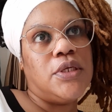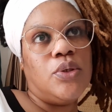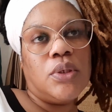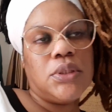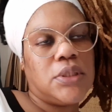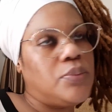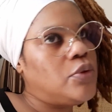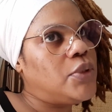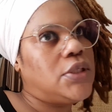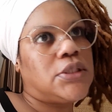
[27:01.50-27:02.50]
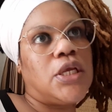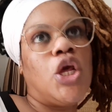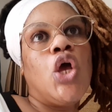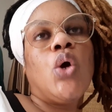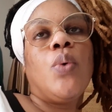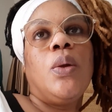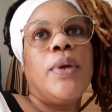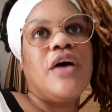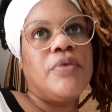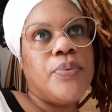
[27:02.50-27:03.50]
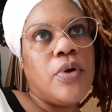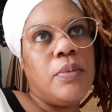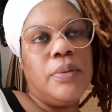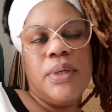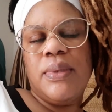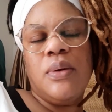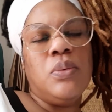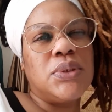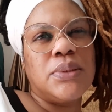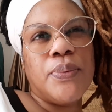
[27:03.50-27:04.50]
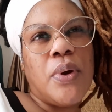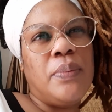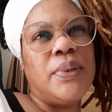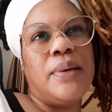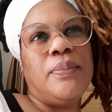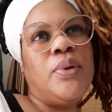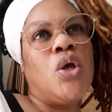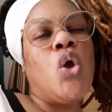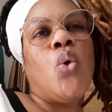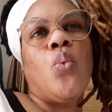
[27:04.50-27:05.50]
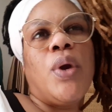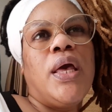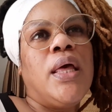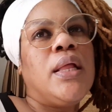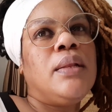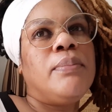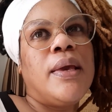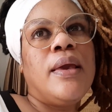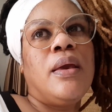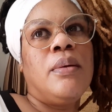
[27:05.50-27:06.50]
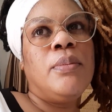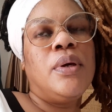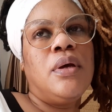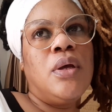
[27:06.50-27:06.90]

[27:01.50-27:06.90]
the doctors came to me, and they said, "Well, we have a problem." And I'm like, "What's the problem?" "Well, ma'am,